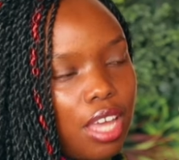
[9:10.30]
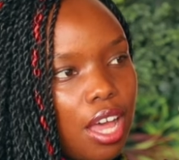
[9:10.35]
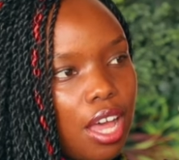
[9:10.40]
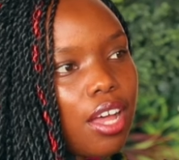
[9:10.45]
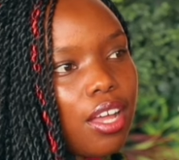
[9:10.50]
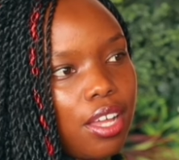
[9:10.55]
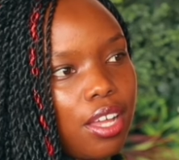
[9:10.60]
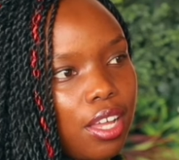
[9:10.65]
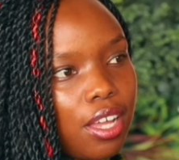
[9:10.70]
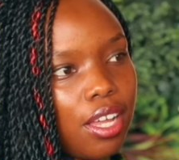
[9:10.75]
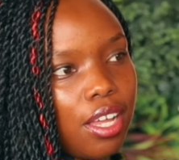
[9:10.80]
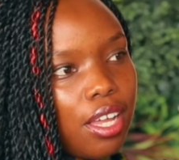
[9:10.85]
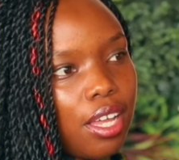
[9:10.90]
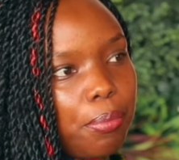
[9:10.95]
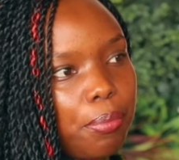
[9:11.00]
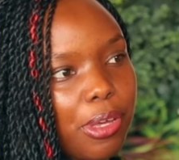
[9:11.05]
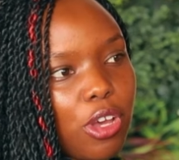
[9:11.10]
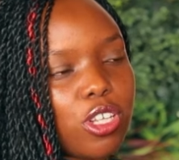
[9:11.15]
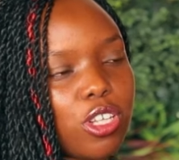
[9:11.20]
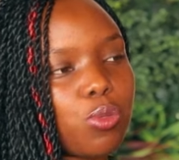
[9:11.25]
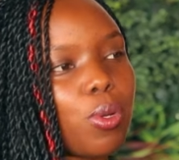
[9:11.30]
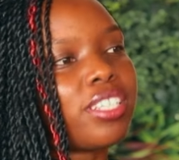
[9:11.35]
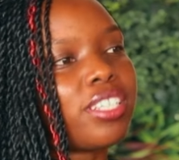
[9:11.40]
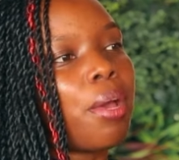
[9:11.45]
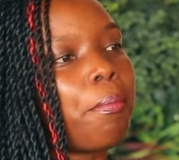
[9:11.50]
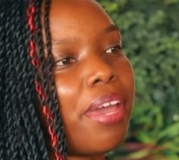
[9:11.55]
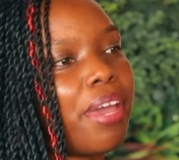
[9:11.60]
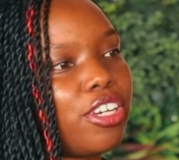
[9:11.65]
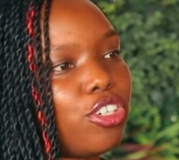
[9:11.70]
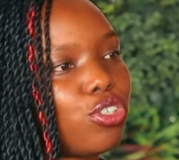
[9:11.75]
Yeah. Because what
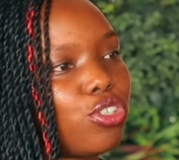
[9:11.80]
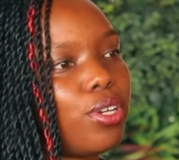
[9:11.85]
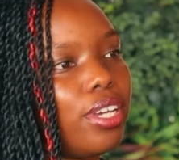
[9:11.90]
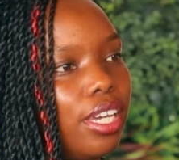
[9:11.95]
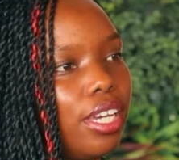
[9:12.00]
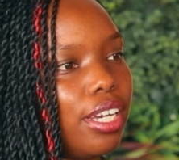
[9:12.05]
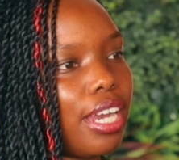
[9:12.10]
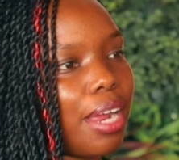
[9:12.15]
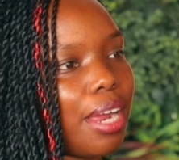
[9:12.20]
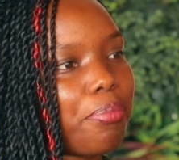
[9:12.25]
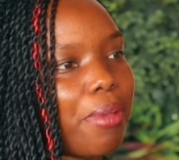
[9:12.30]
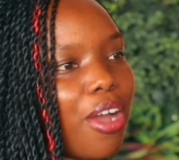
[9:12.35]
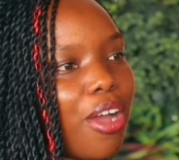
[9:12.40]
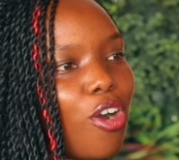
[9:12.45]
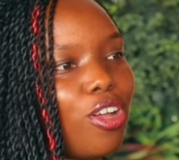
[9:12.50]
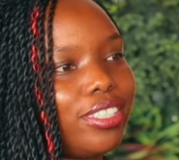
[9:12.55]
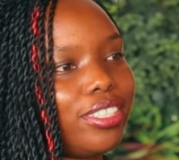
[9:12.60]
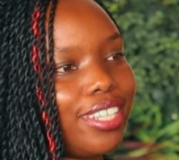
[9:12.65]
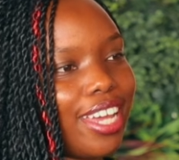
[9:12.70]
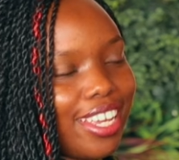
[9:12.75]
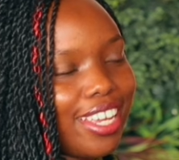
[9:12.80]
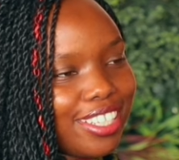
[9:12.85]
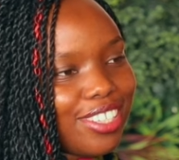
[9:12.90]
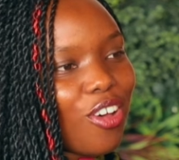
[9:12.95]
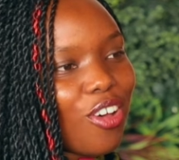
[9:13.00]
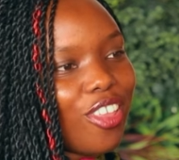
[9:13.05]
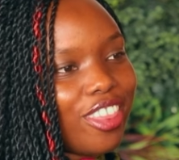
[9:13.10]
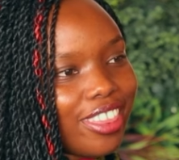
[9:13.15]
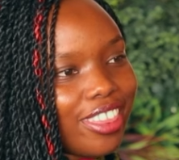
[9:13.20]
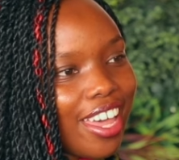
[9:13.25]
am I doing? Like my whole day is
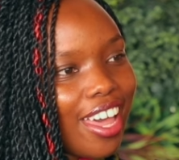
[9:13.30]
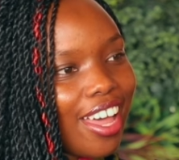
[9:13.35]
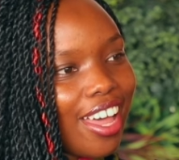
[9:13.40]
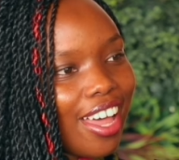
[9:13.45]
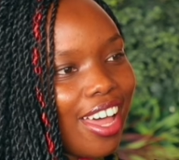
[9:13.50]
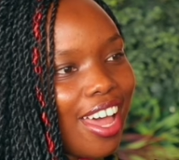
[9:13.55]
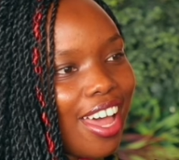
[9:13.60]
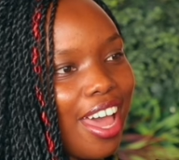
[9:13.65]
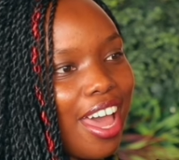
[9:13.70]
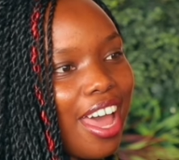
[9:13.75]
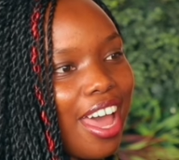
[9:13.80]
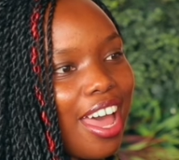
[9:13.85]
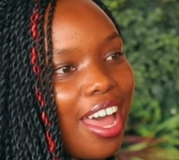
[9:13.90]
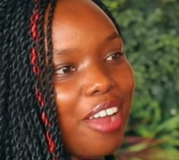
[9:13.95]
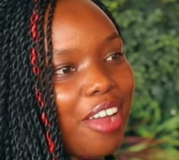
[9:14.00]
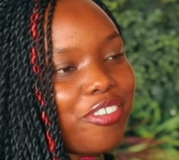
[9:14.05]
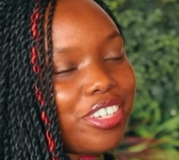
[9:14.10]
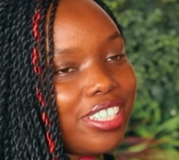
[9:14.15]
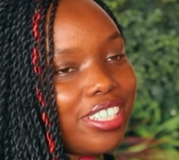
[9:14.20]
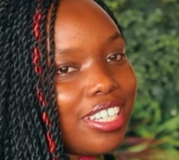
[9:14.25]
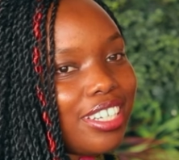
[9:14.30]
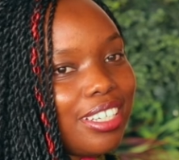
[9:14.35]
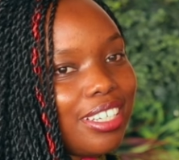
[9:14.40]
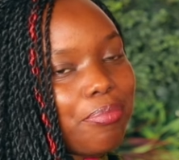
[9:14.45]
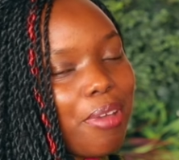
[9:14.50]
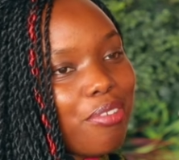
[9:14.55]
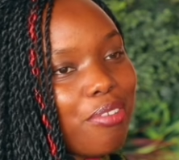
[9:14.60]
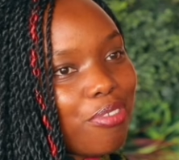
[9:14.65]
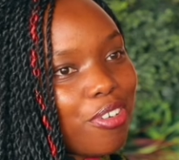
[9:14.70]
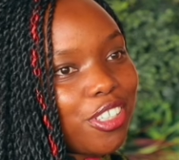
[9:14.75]
on there. Recently
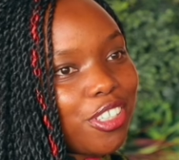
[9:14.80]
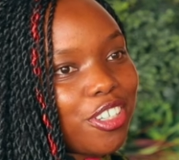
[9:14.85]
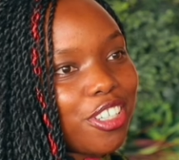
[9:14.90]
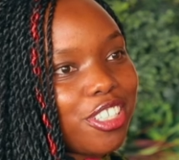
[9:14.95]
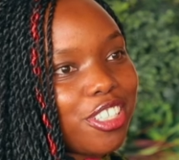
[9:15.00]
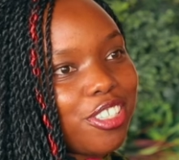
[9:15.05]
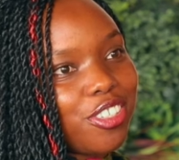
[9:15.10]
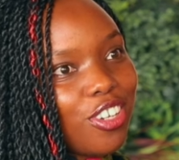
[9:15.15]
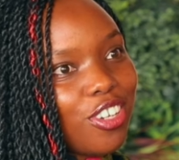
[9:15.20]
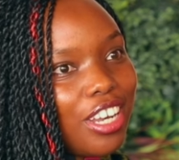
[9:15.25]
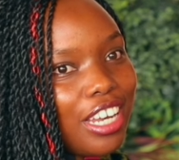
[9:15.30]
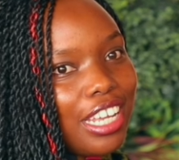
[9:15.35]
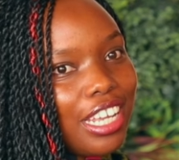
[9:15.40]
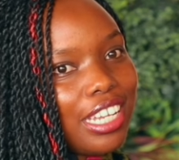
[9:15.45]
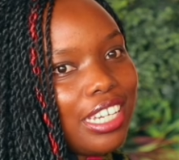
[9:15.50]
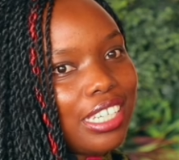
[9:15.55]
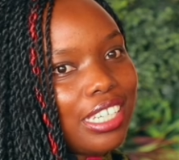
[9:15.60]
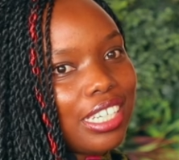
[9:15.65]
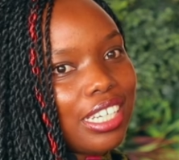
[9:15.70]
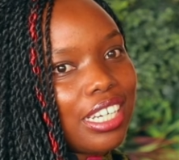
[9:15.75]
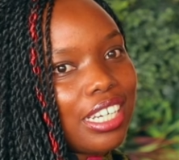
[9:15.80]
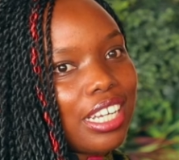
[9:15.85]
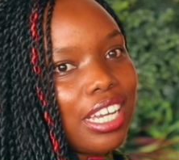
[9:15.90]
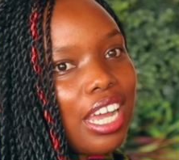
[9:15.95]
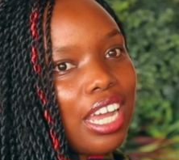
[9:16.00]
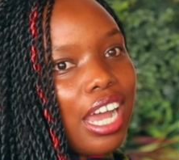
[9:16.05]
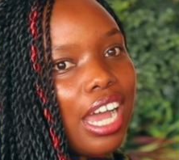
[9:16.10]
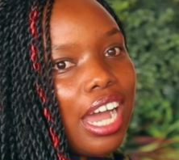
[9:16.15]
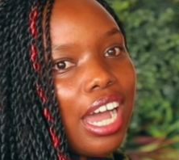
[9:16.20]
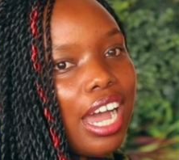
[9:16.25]
my phone got stolen.
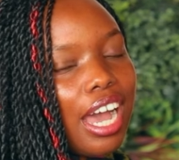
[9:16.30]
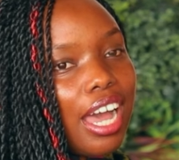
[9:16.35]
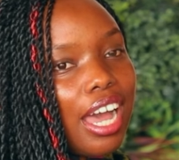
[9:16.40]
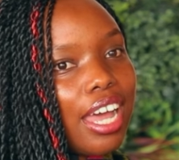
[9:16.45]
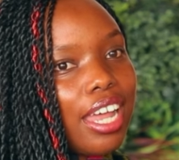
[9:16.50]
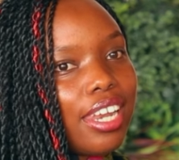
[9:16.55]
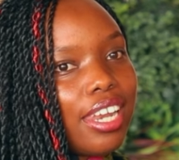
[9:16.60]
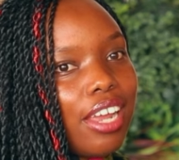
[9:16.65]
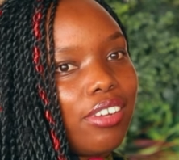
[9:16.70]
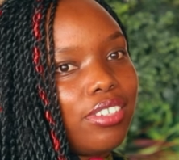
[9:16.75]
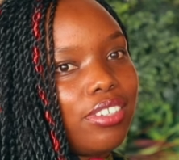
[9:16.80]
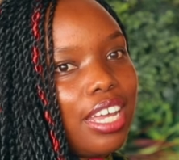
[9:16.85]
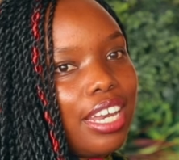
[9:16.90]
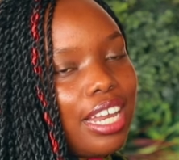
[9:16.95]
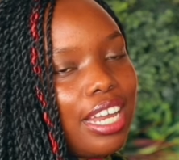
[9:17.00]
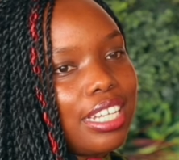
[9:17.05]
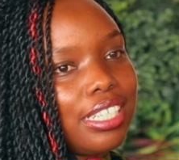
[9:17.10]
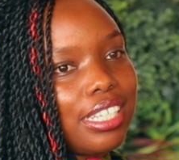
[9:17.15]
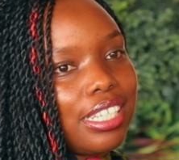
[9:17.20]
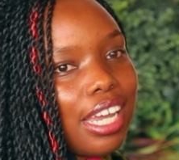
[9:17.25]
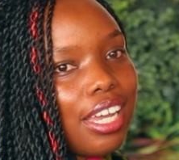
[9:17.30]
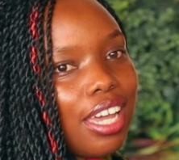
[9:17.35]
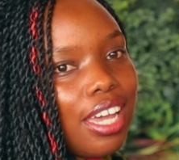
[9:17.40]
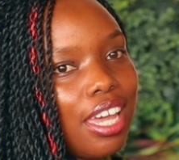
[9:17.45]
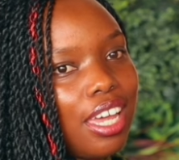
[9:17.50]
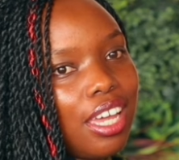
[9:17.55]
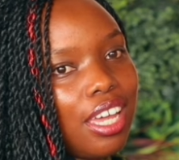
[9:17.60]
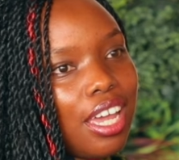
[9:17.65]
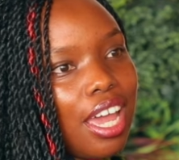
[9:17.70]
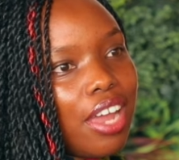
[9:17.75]
And I realized like,
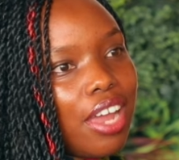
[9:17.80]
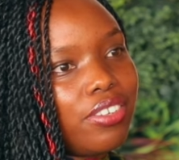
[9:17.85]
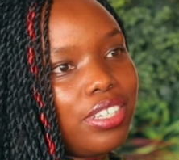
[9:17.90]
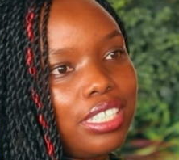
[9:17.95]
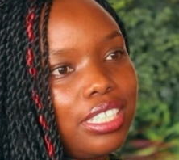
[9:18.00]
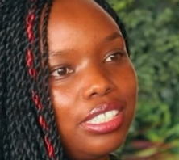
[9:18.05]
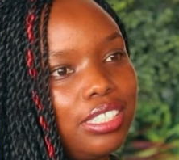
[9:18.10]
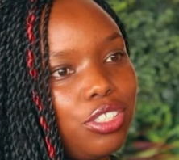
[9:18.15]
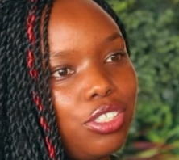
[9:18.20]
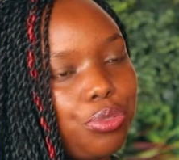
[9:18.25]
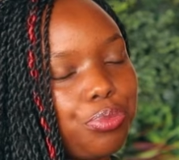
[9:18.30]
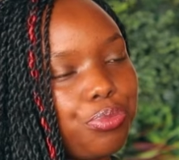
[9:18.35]
I really need